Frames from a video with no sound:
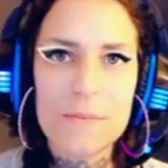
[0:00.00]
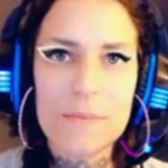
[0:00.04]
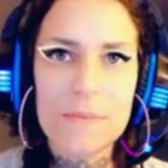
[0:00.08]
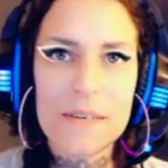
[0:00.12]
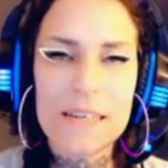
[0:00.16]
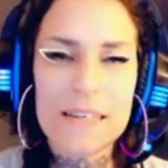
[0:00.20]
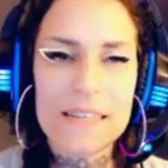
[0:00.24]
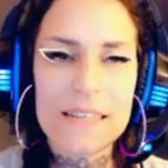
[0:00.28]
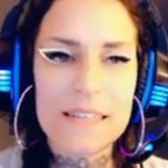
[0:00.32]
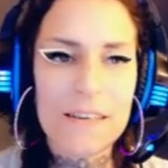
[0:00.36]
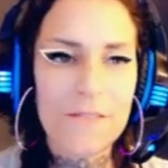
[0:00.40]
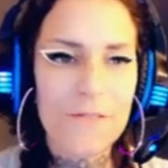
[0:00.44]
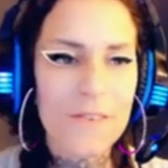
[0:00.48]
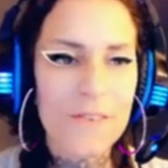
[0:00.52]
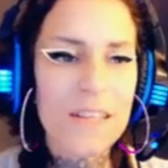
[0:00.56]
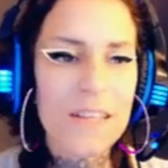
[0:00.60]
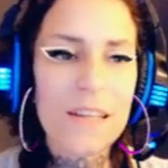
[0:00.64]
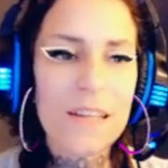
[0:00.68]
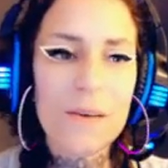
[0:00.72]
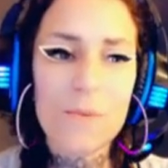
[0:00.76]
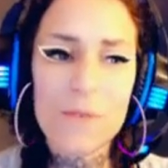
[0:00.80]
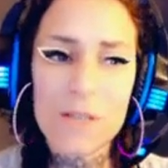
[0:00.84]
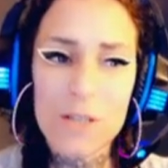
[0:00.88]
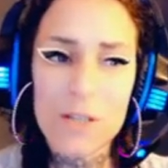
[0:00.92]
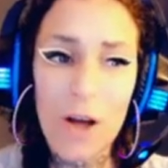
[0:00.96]
but it
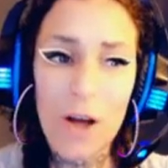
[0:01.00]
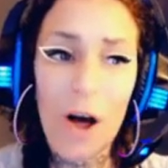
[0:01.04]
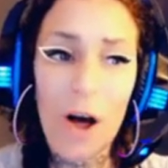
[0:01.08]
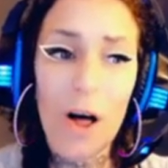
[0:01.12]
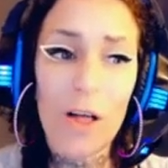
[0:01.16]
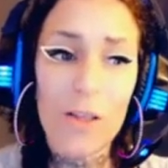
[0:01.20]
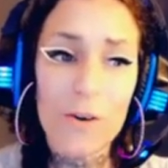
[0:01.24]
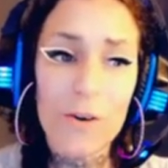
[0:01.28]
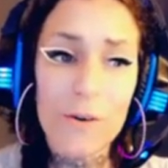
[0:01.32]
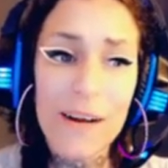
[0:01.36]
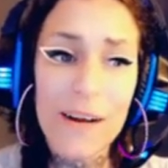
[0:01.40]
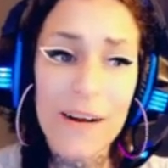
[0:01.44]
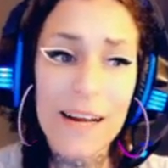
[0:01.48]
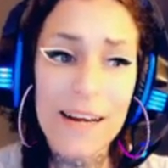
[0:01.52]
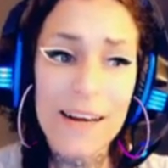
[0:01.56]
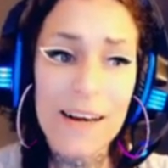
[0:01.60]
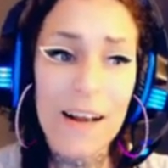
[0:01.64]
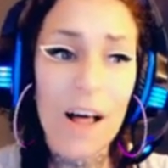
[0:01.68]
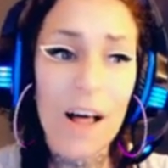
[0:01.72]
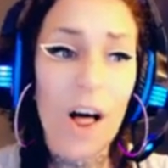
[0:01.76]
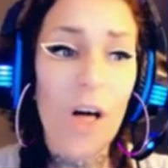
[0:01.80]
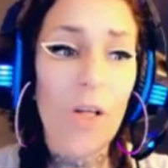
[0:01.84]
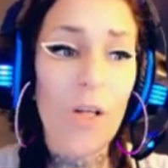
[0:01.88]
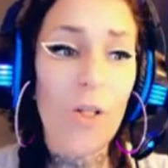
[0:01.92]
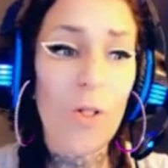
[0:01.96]
definitely was
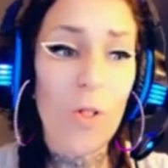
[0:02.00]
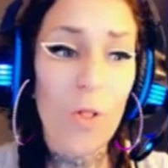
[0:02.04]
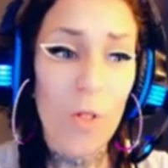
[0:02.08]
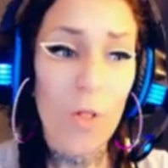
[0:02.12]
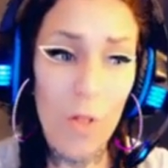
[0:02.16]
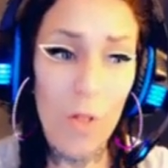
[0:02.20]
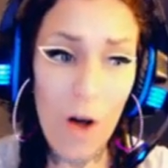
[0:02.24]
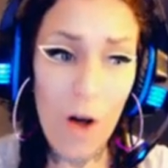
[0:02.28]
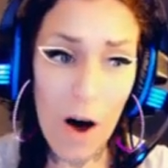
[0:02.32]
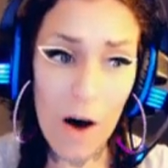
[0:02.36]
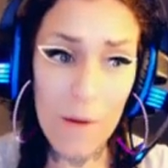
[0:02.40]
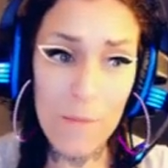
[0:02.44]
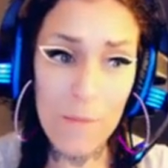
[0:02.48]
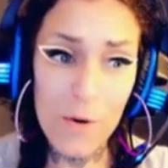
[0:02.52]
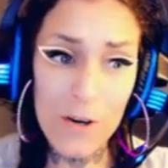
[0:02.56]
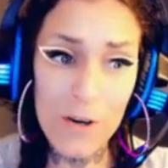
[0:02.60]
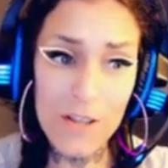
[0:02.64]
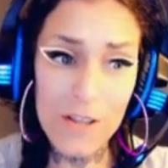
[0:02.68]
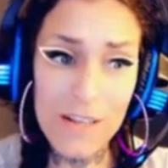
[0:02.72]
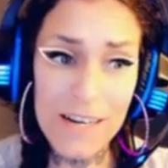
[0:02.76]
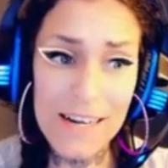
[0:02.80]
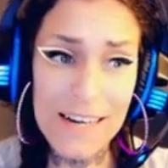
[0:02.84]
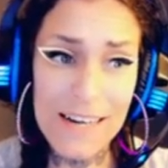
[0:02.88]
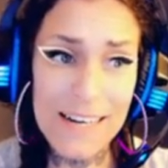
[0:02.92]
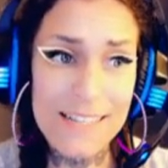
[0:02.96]
tolerated a lot more
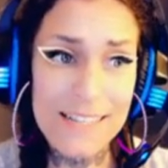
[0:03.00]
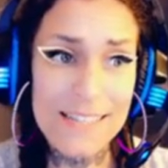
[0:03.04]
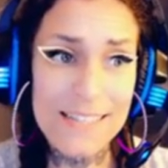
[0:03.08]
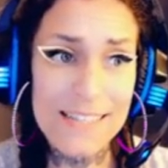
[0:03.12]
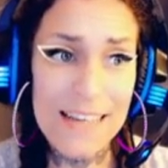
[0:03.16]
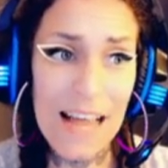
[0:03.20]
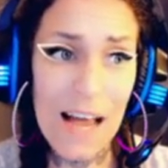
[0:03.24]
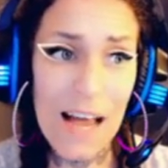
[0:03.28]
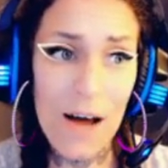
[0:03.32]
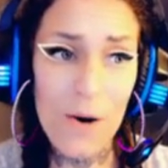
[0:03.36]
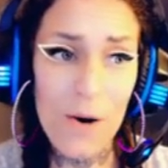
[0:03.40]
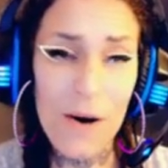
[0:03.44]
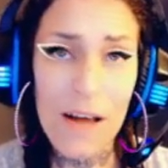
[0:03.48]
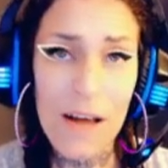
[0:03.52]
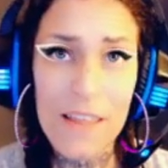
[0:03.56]
than it is now.